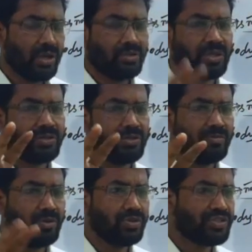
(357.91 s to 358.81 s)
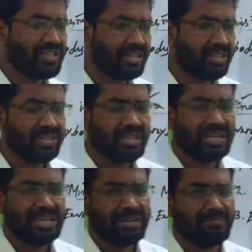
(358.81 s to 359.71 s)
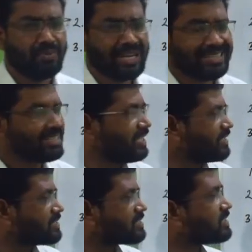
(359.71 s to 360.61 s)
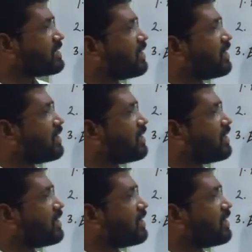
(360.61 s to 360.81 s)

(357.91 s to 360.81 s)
to the two most important things.